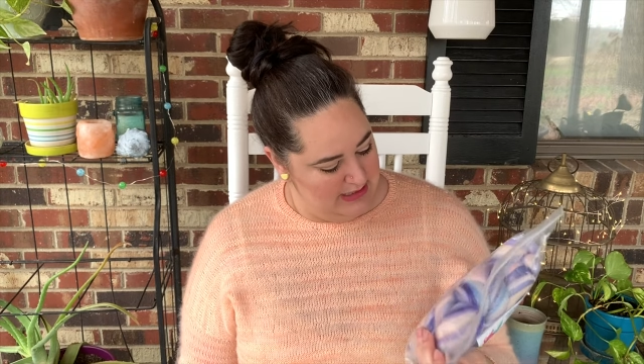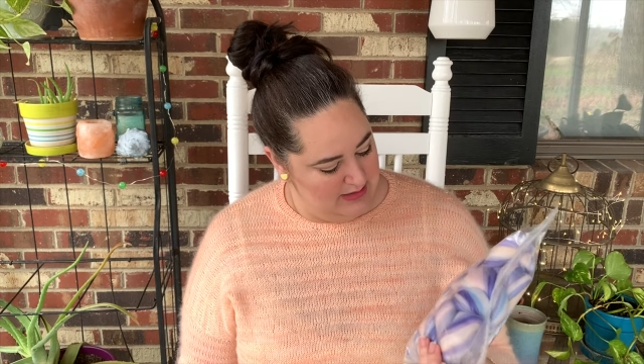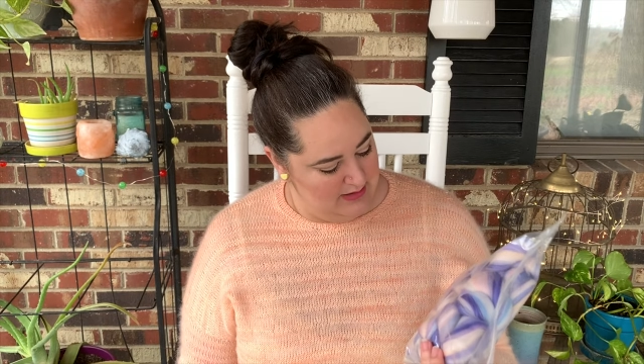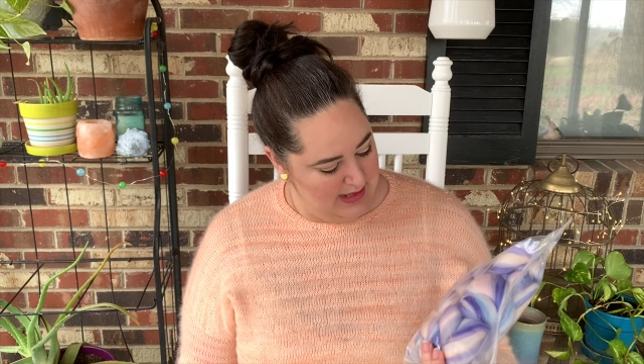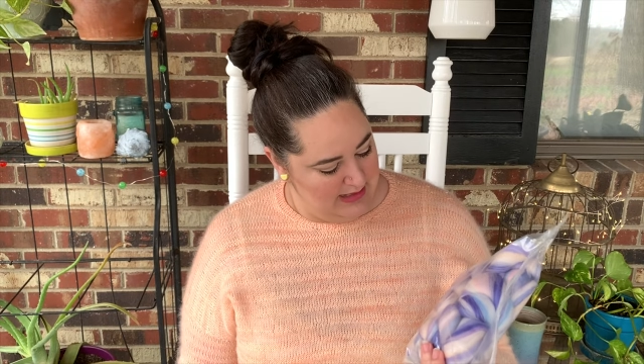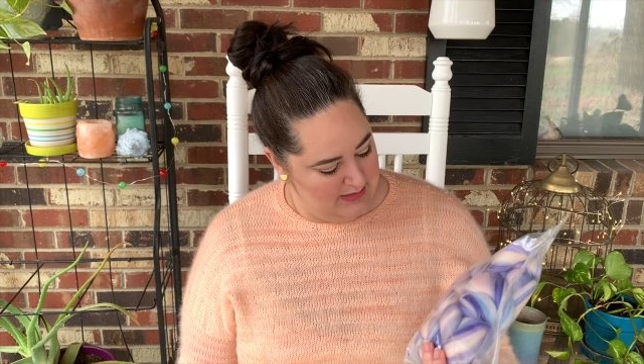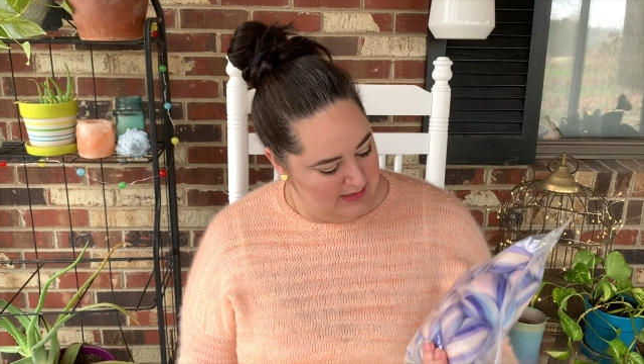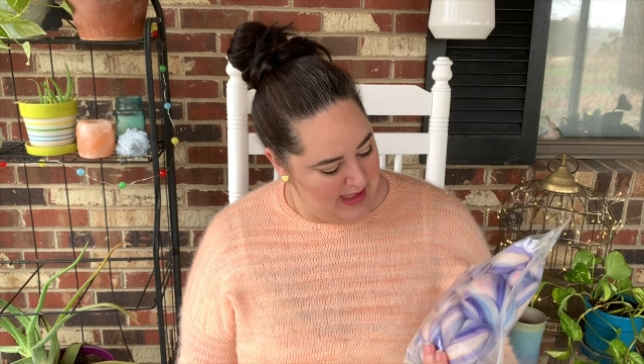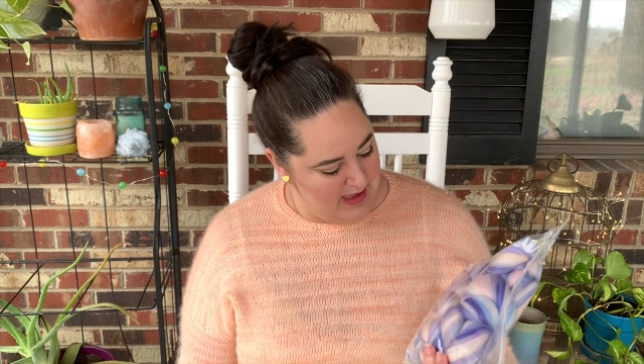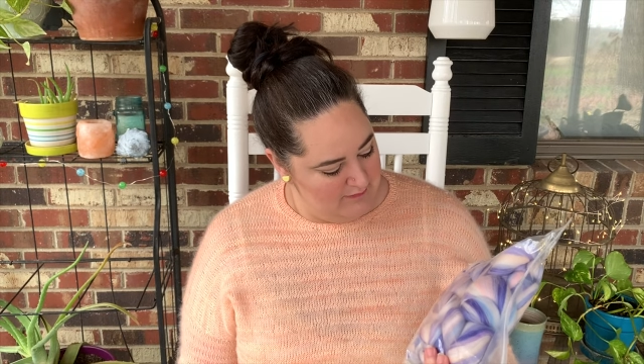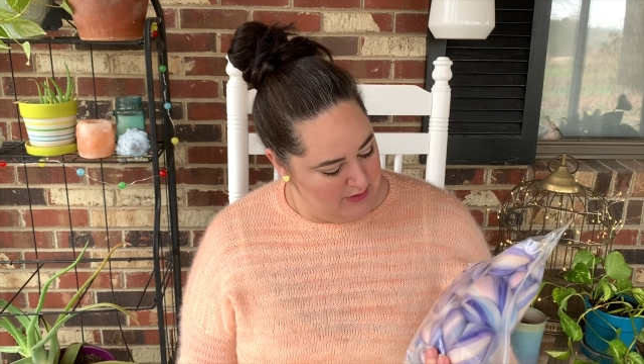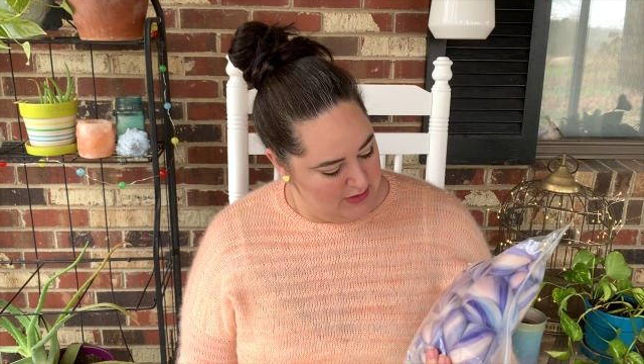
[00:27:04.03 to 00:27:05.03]
the like
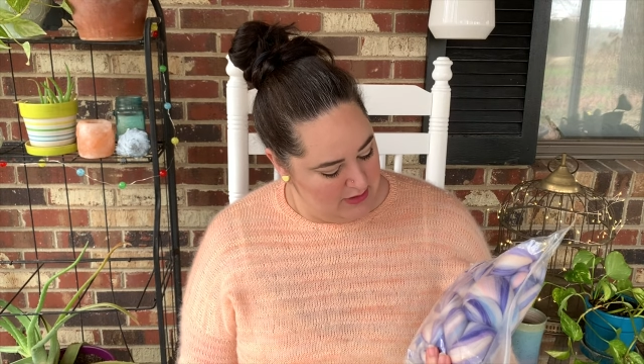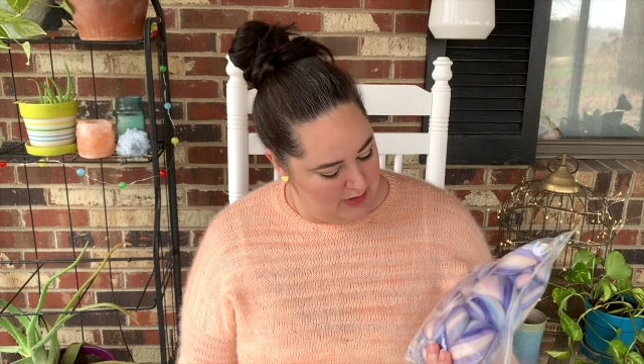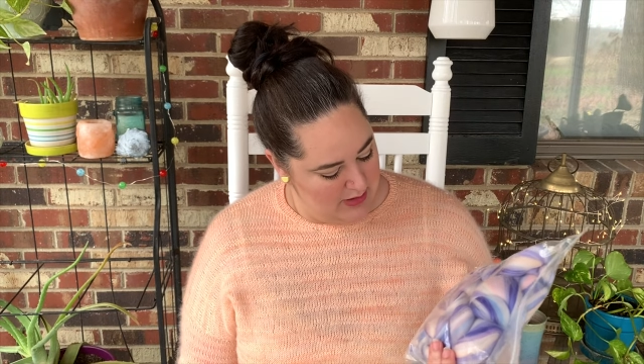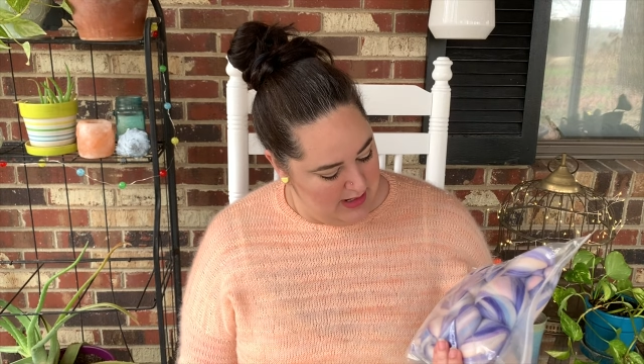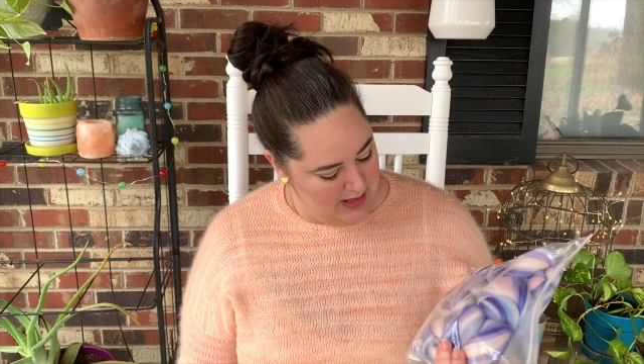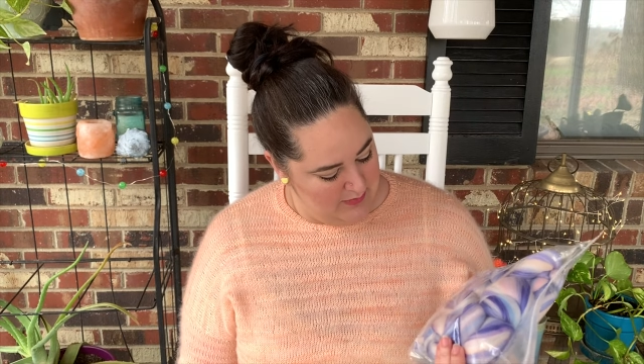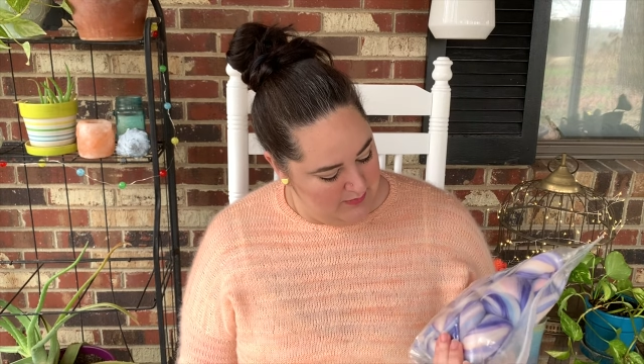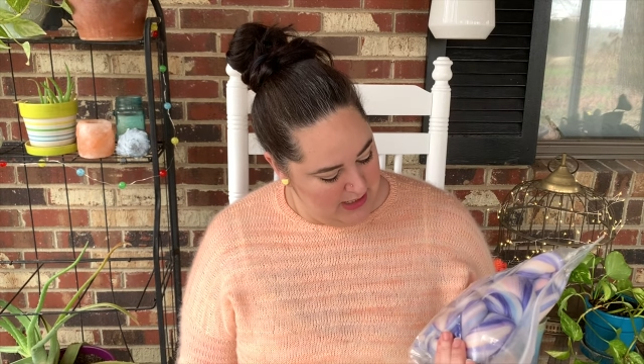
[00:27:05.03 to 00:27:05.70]
lavender and